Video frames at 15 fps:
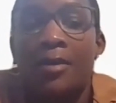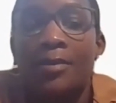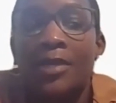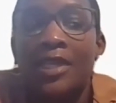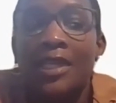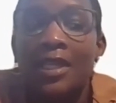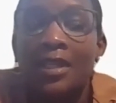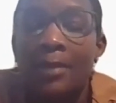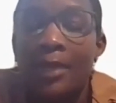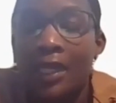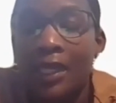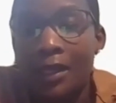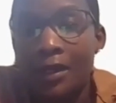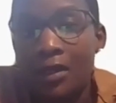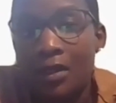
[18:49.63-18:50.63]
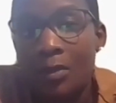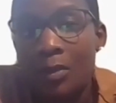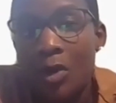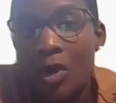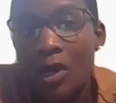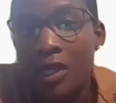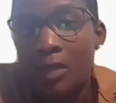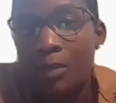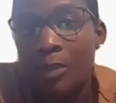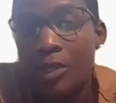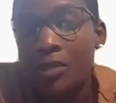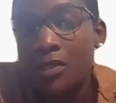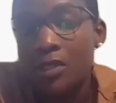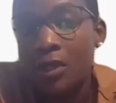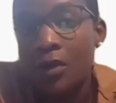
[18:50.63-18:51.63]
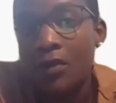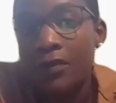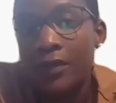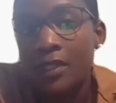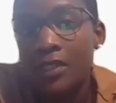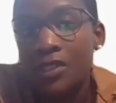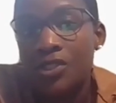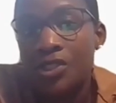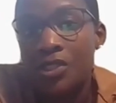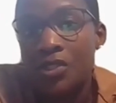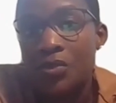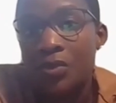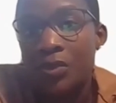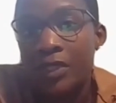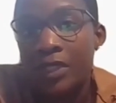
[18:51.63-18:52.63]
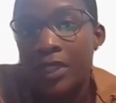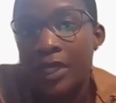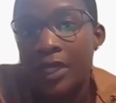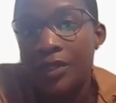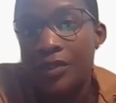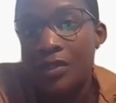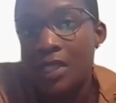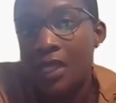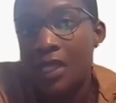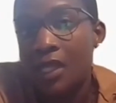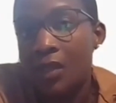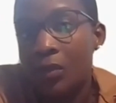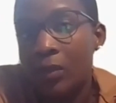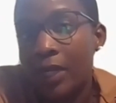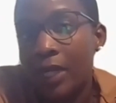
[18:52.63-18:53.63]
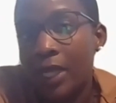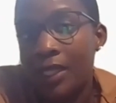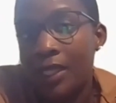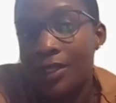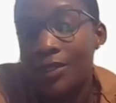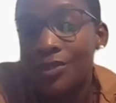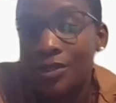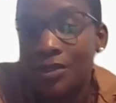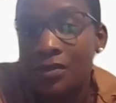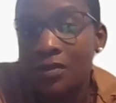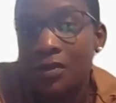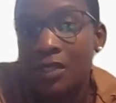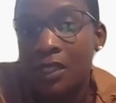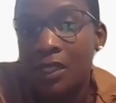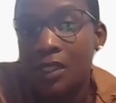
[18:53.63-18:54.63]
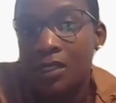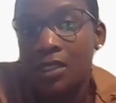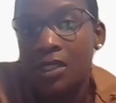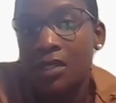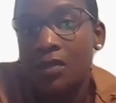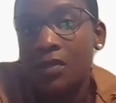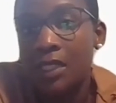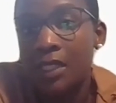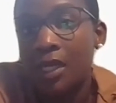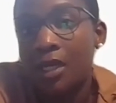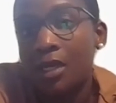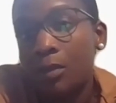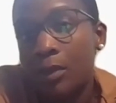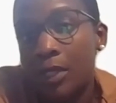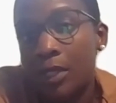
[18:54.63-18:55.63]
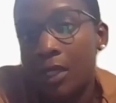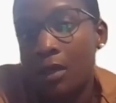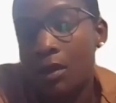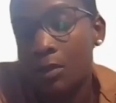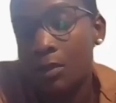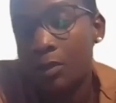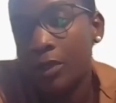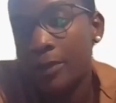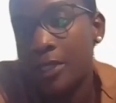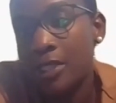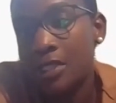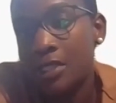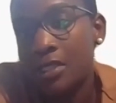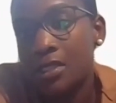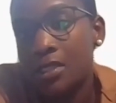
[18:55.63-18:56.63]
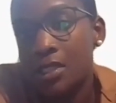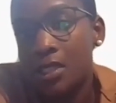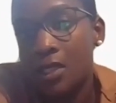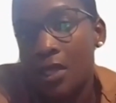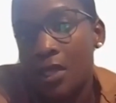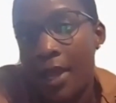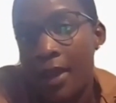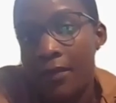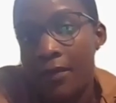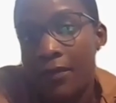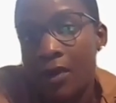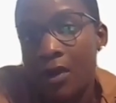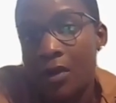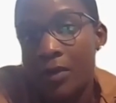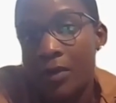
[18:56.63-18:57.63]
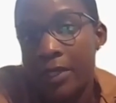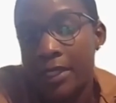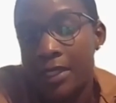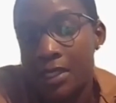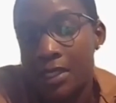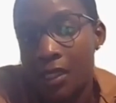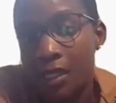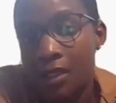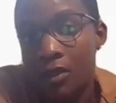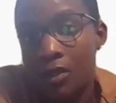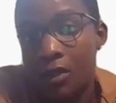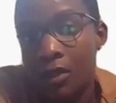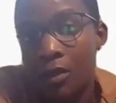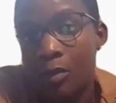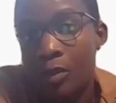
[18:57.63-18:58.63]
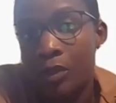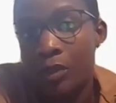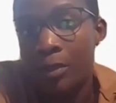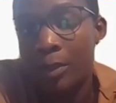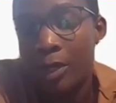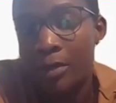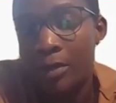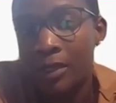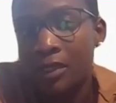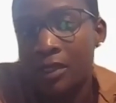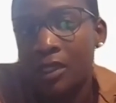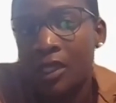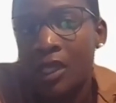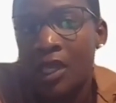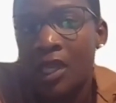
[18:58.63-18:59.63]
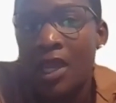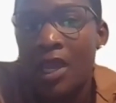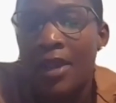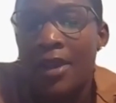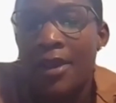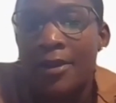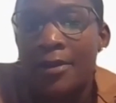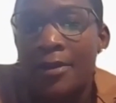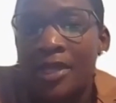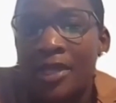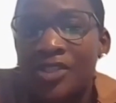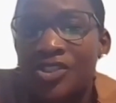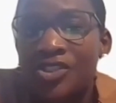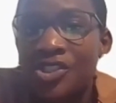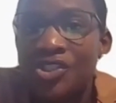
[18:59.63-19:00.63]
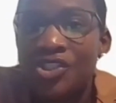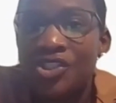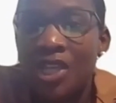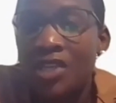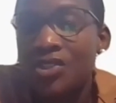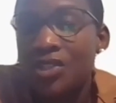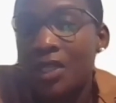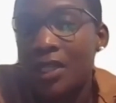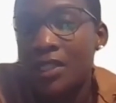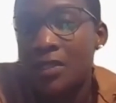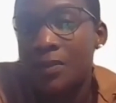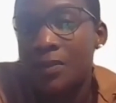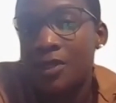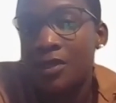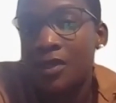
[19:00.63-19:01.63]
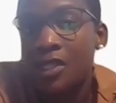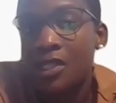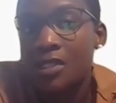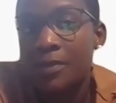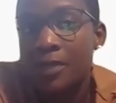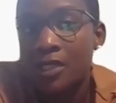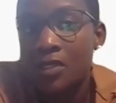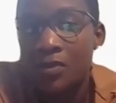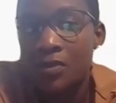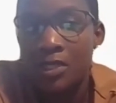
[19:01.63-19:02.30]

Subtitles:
getting back out in the market post-COVID to just really understand what I can do to continue to help the on-premise and see how far we can take, you know, Bulleit bourbon and just change that experience, because we